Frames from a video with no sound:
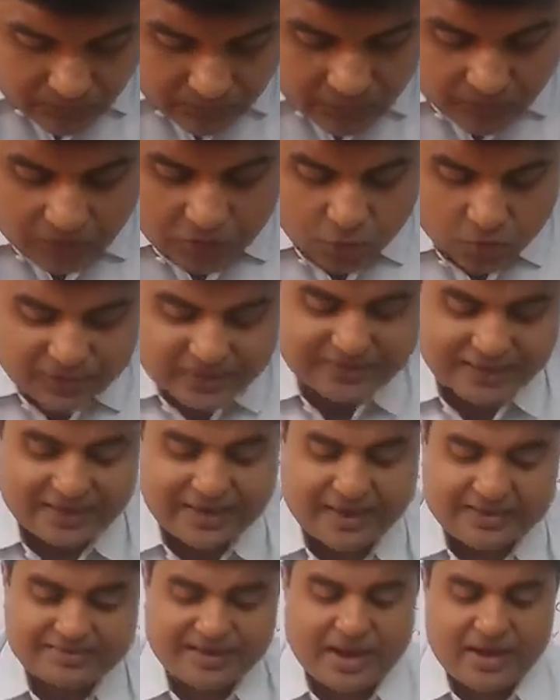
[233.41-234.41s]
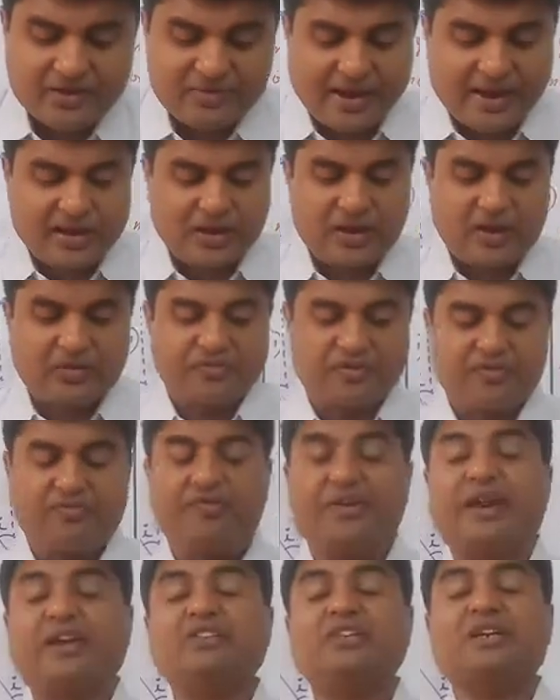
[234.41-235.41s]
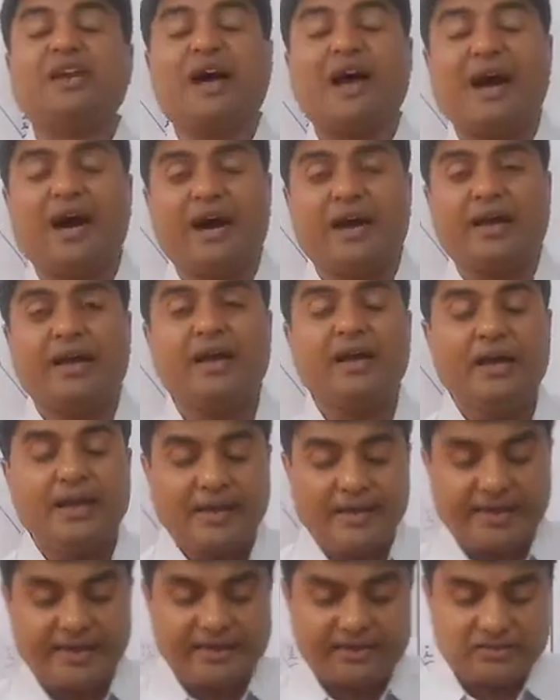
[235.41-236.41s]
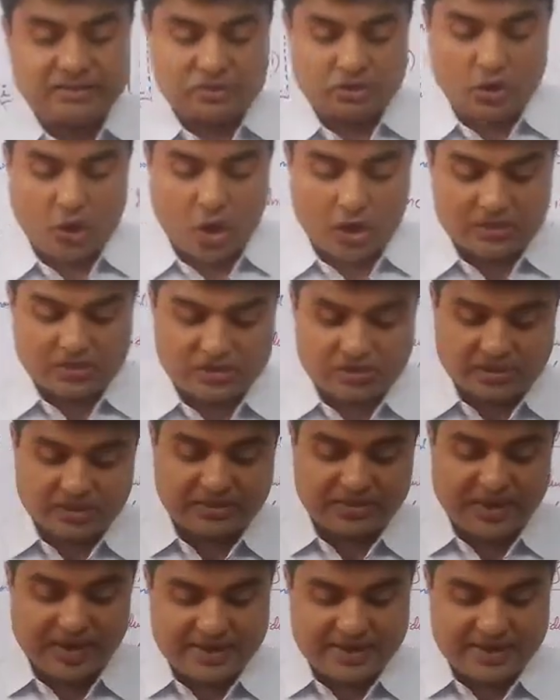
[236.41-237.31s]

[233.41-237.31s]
to the sine of angle of refraction R is constant.